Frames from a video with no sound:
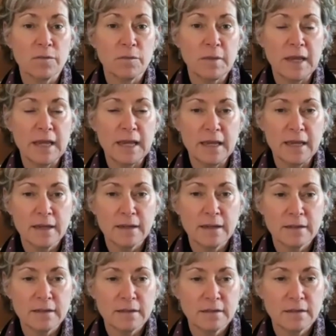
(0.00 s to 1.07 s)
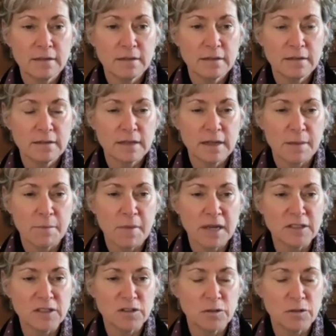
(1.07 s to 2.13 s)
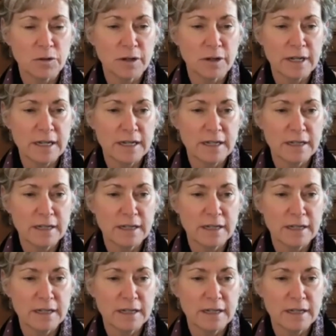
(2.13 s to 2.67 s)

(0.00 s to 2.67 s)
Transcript: me and my story.